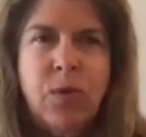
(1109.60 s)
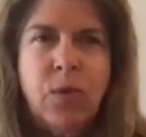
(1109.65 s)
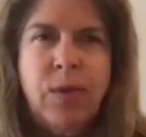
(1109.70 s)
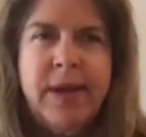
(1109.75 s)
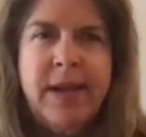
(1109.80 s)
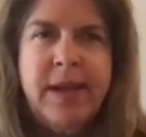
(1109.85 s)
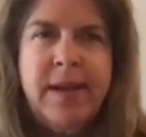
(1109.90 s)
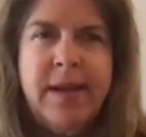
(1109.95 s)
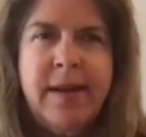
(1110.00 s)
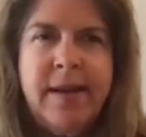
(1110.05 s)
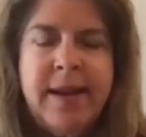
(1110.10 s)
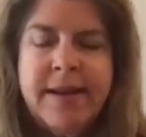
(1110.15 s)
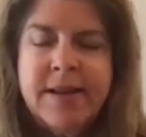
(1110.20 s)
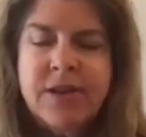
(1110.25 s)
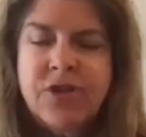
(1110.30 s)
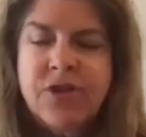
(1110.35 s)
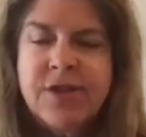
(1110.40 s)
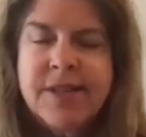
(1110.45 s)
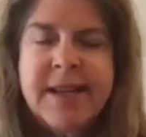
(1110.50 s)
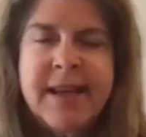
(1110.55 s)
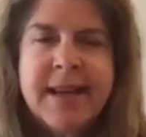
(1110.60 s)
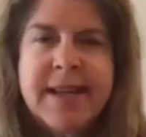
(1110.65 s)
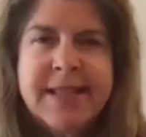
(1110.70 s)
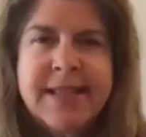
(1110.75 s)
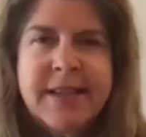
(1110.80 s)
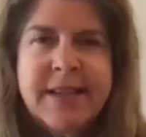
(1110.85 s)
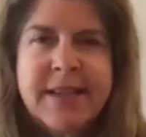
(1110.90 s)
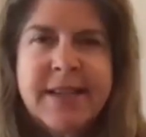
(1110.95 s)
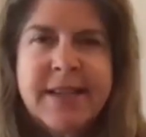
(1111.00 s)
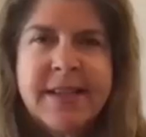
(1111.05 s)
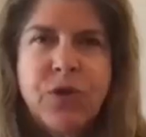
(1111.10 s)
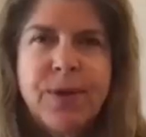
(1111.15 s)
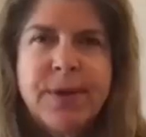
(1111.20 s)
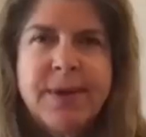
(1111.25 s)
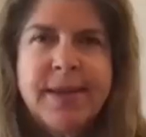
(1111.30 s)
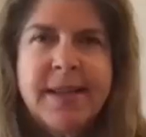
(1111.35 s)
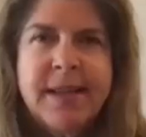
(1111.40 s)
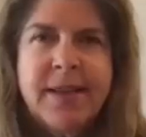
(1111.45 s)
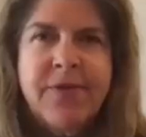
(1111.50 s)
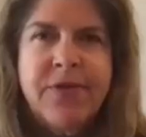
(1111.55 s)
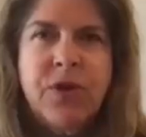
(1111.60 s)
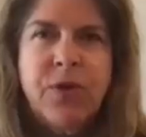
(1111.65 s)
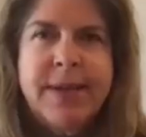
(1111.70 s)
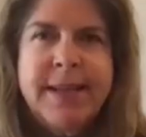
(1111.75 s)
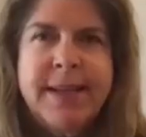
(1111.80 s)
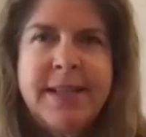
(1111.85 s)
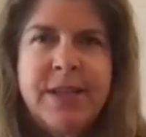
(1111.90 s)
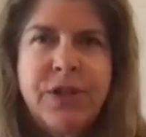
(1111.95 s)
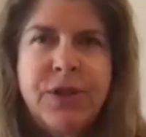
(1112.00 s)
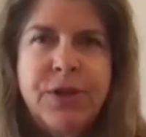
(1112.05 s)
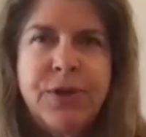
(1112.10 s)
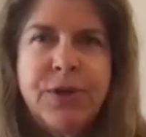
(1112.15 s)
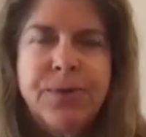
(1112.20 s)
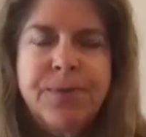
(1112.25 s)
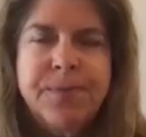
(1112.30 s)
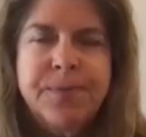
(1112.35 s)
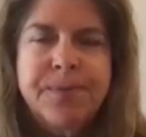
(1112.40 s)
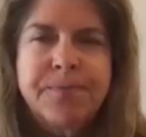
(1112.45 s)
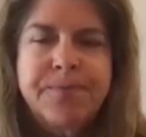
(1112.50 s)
weeding exercise if you need to.